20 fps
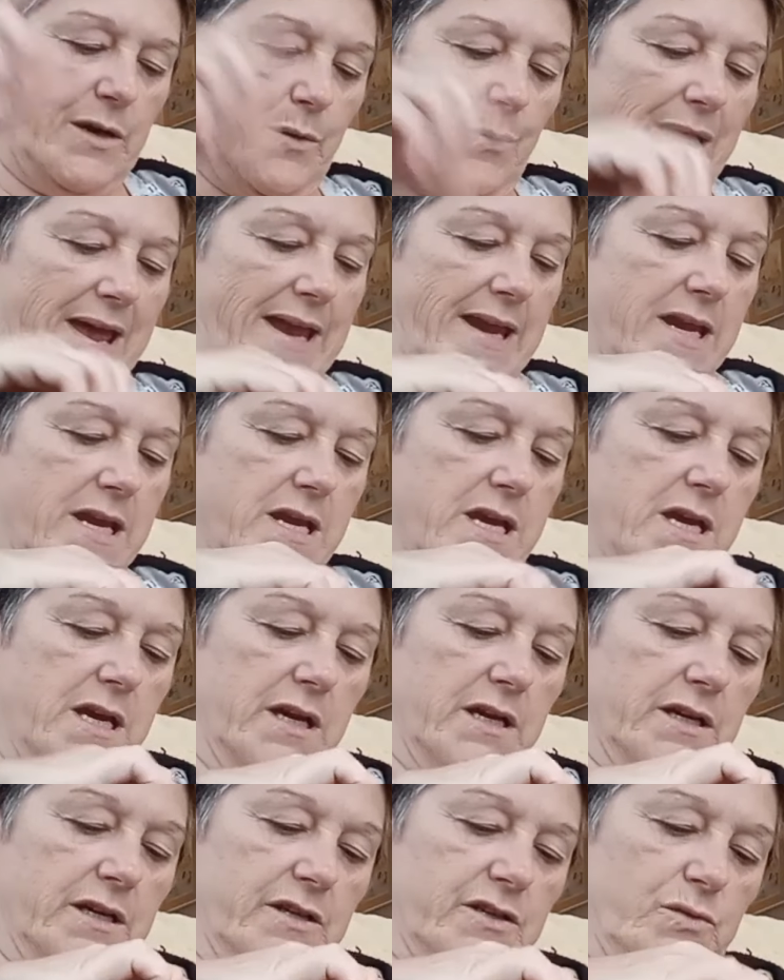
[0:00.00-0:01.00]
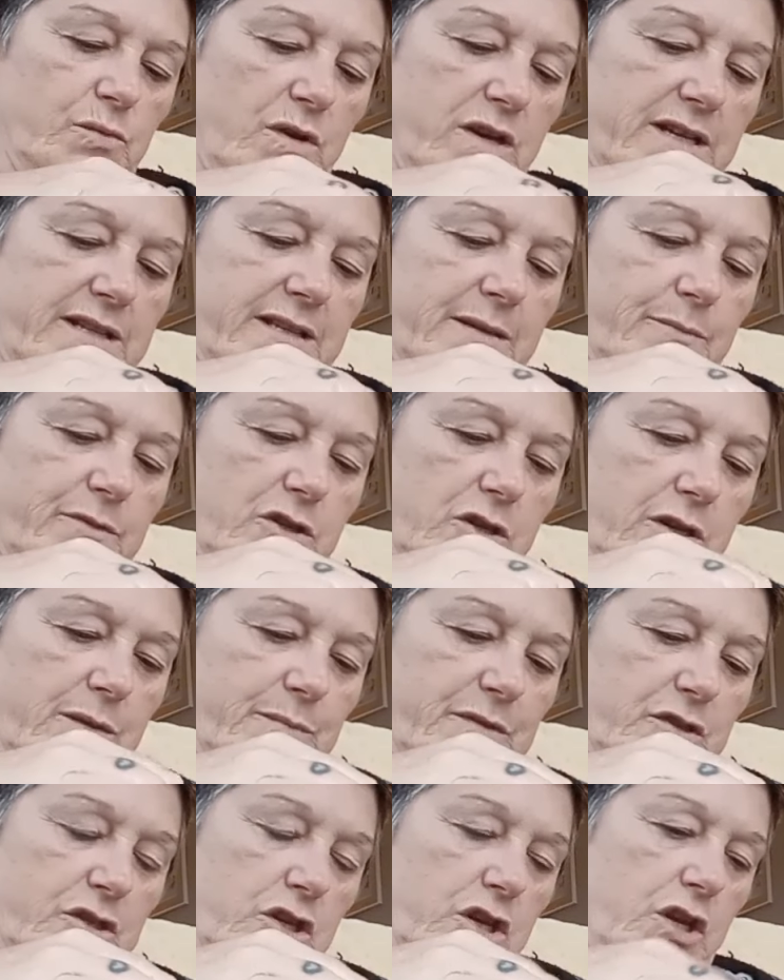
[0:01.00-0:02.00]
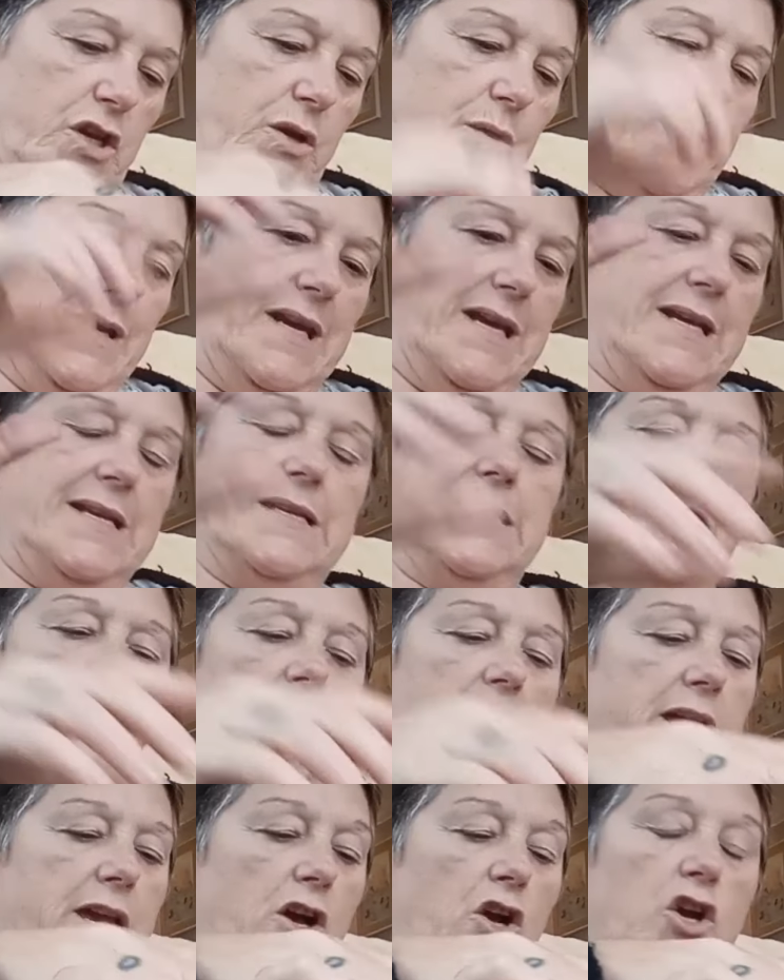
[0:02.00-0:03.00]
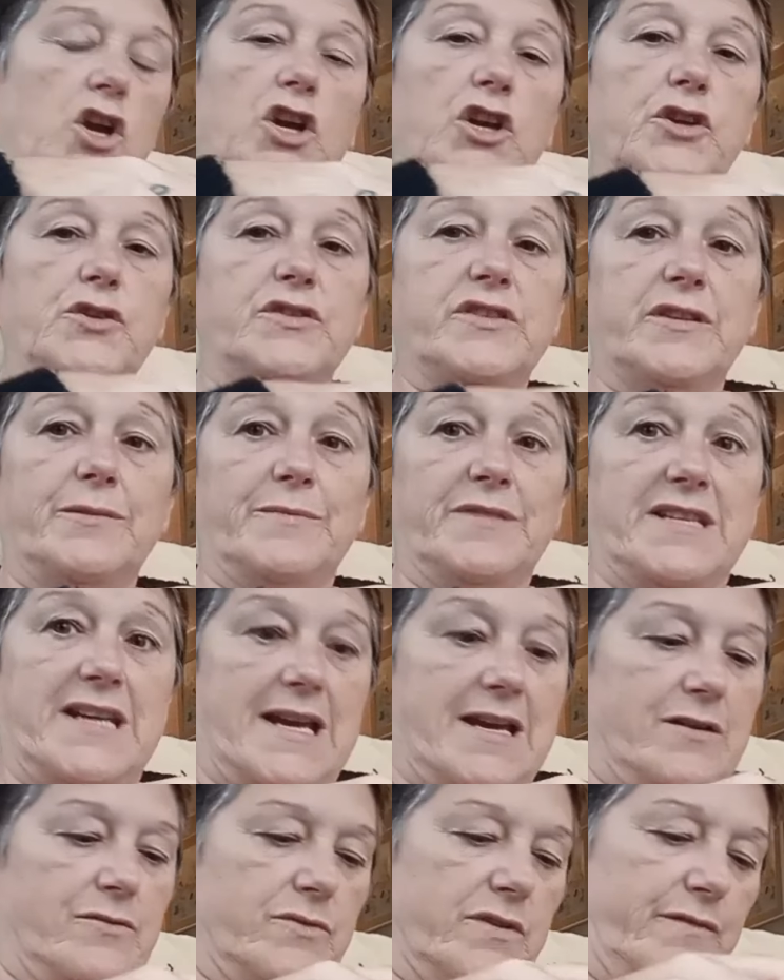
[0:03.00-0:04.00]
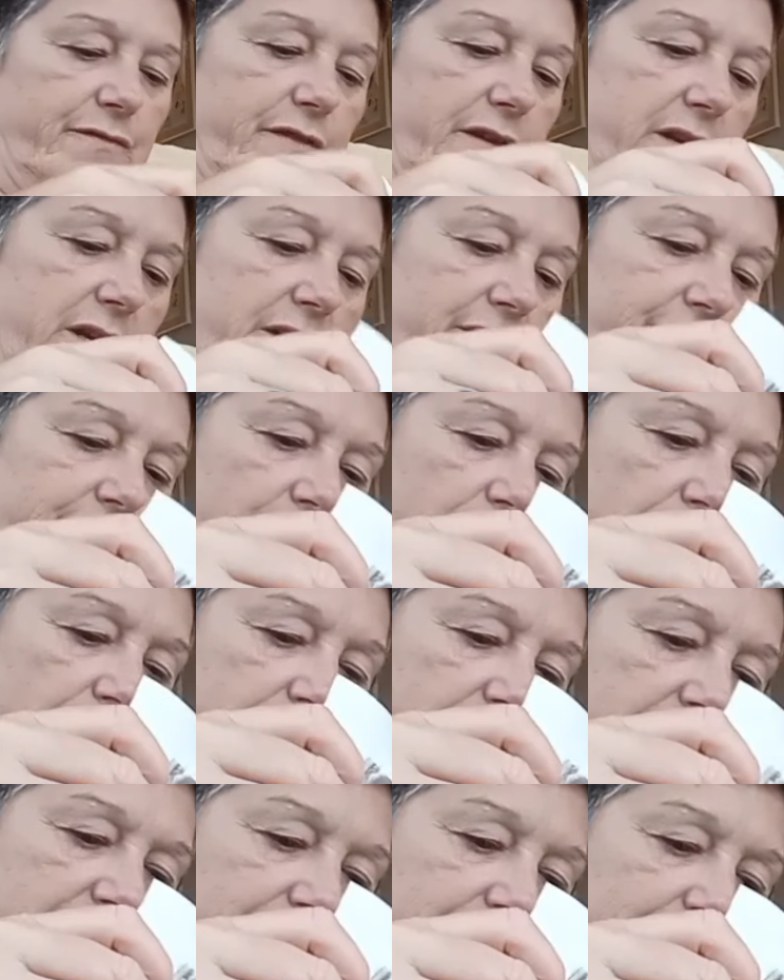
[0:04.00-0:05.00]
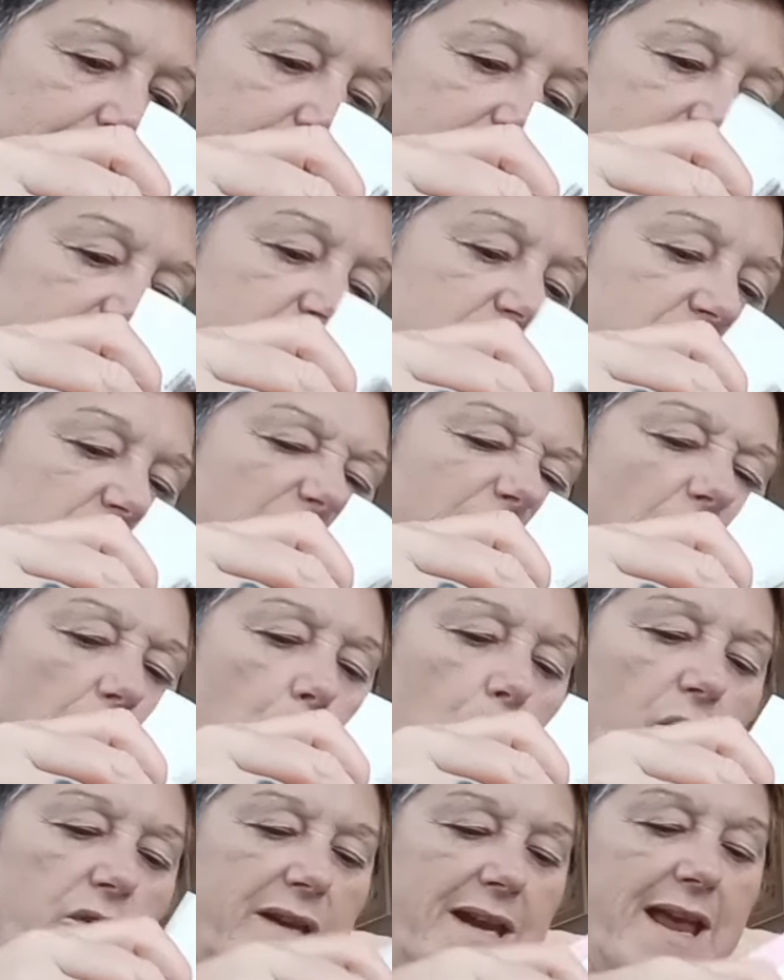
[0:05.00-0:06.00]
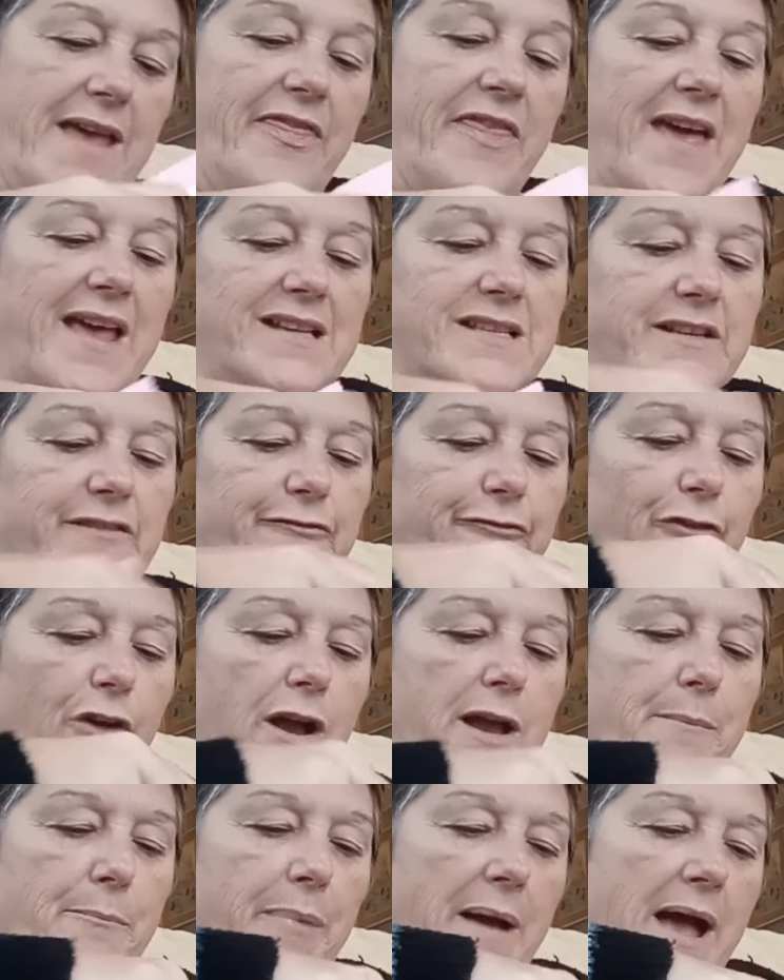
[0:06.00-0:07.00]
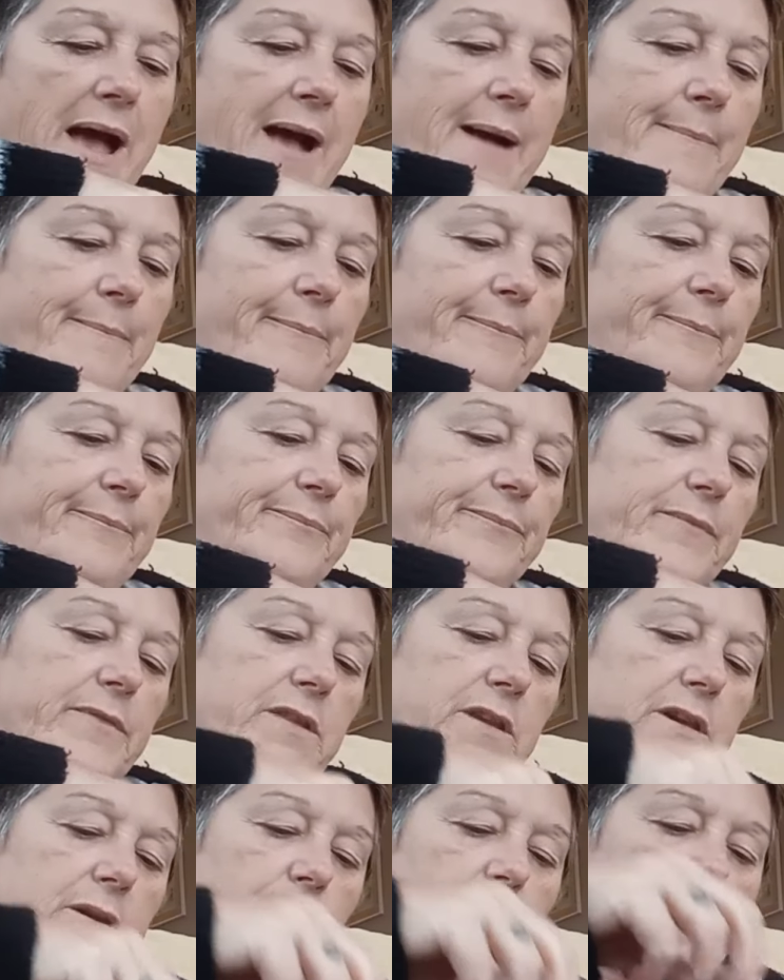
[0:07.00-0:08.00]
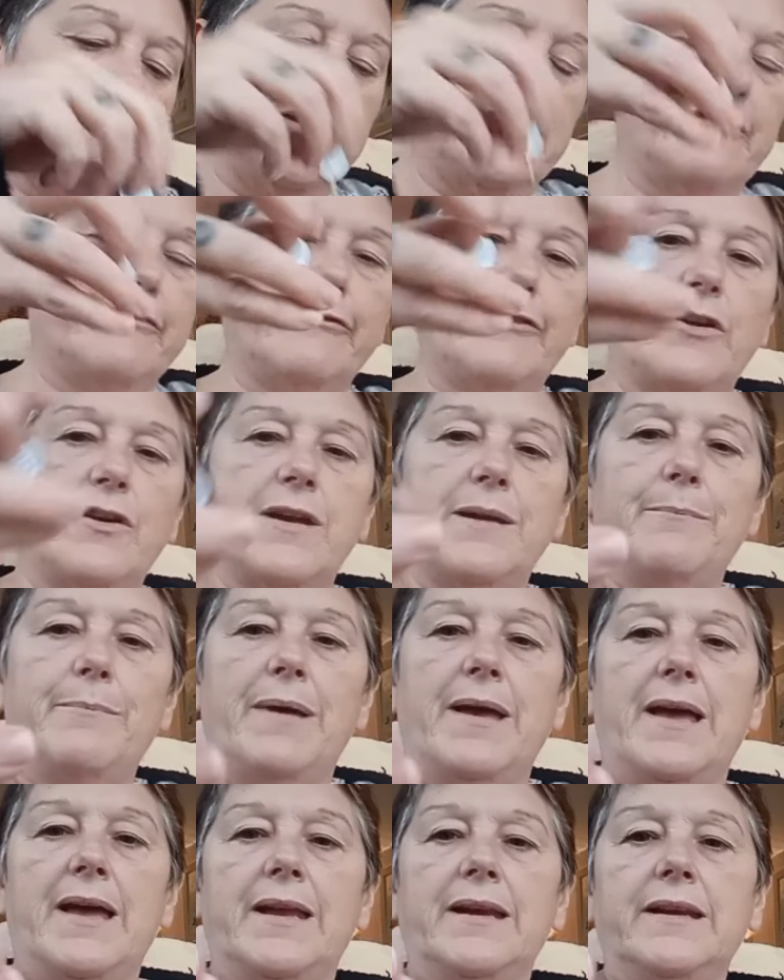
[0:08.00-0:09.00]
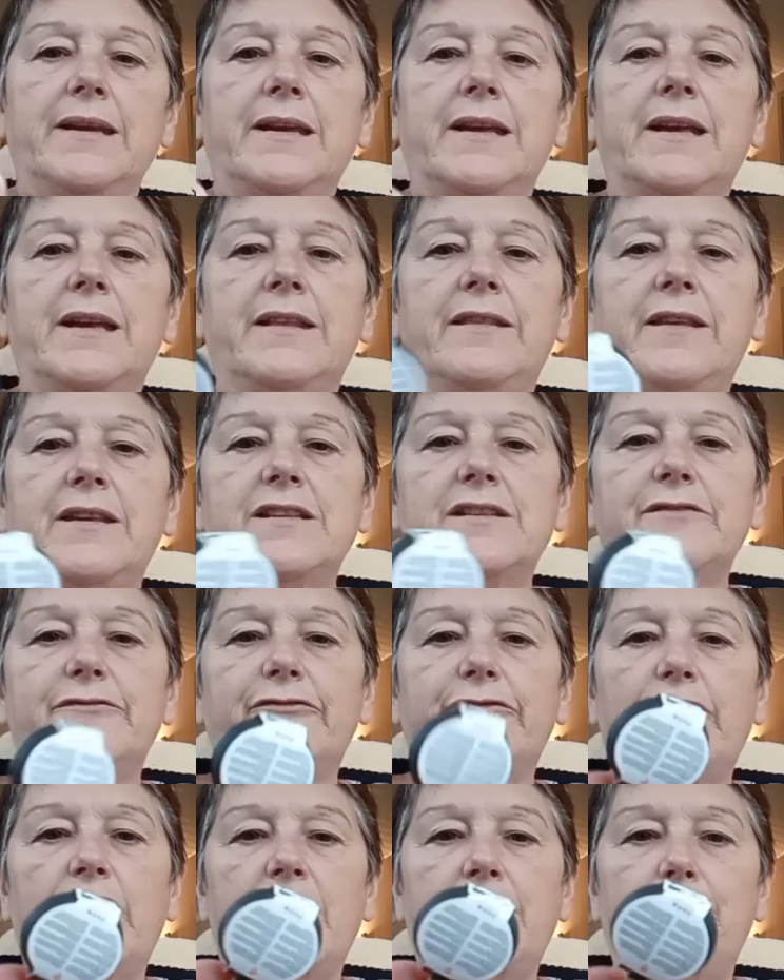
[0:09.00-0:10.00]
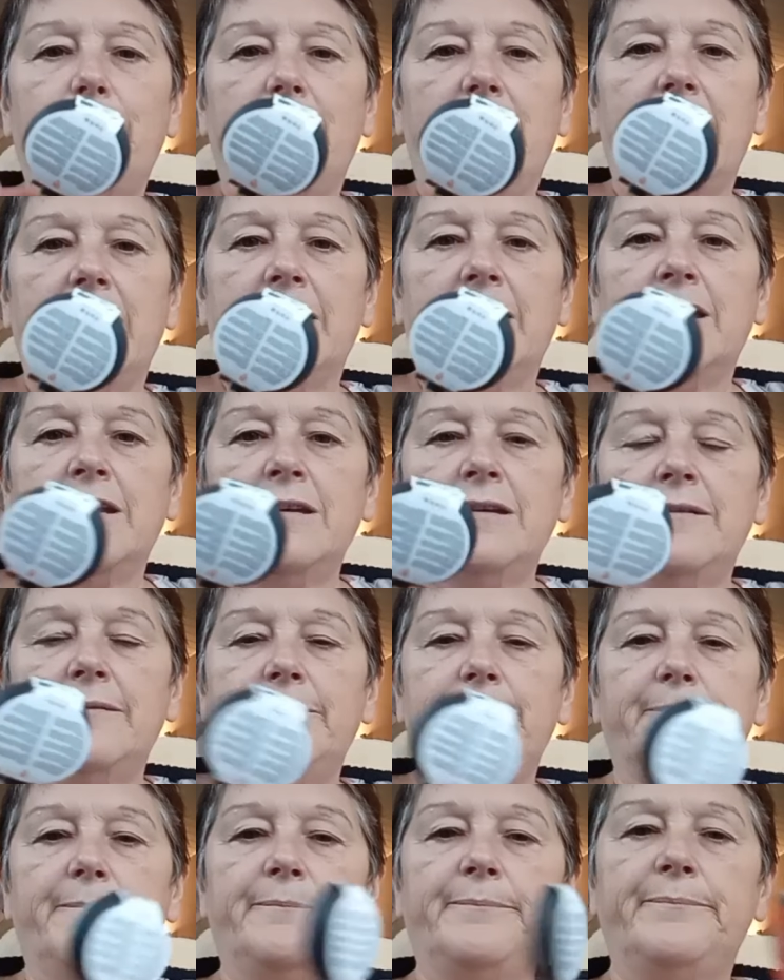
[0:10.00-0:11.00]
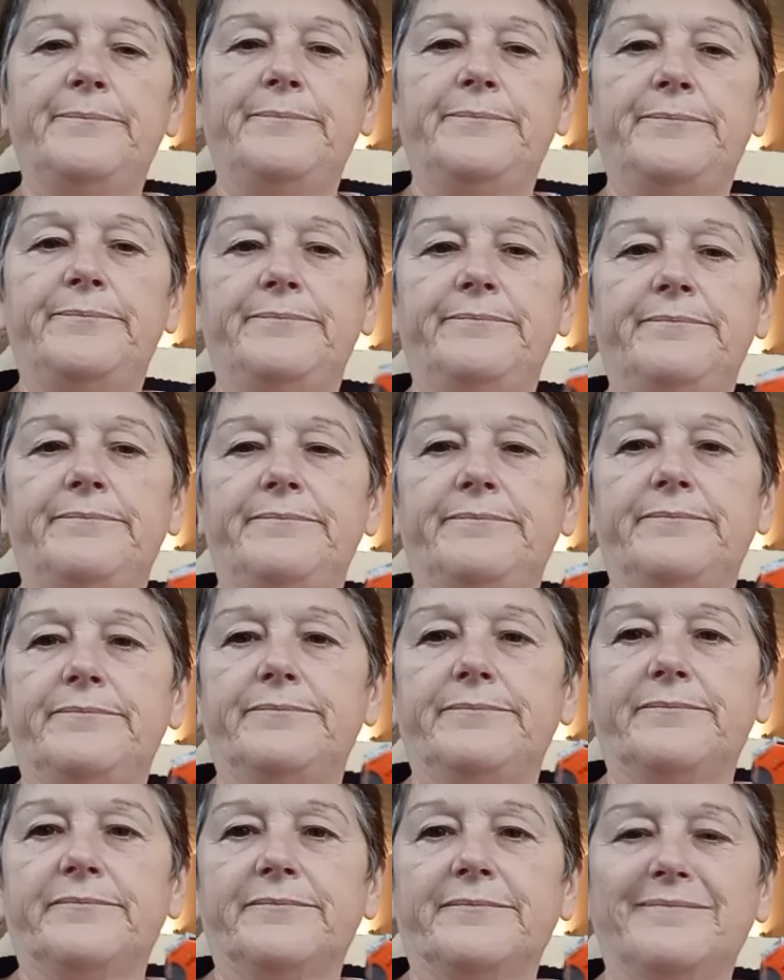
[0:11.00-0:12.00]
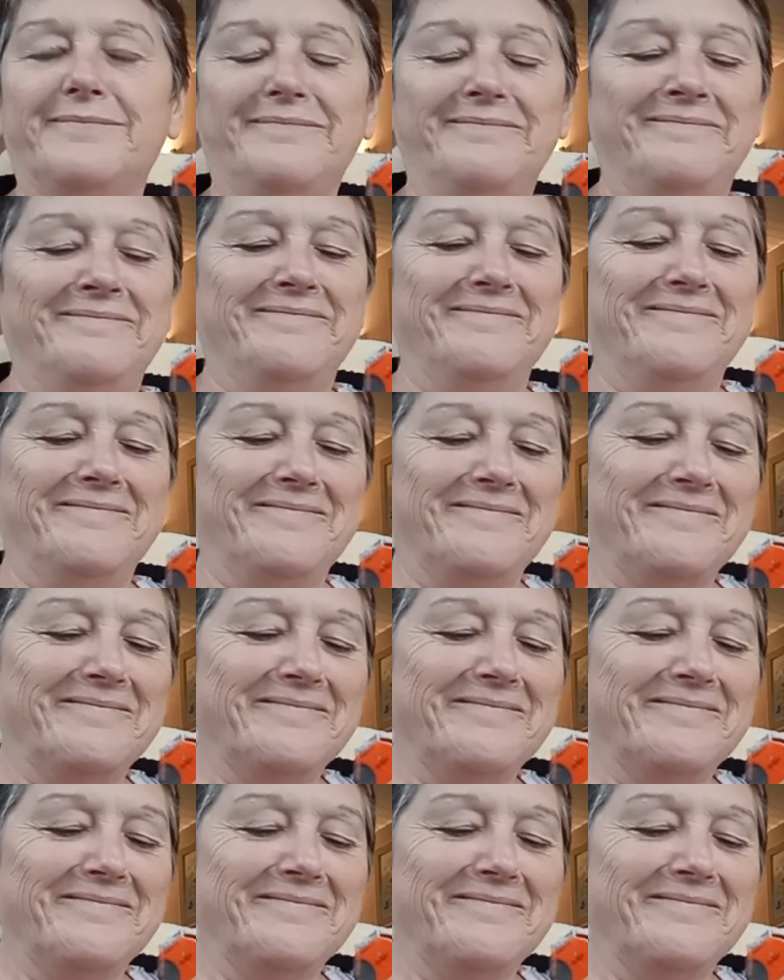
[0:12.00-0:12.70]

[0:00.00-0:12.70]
it away. Because what I sometimes do is like I'll glue some down if it if I if it's stuff I want. Yeah, there's the frying pan. I knew I had the frying pan. There's the frying pan, look.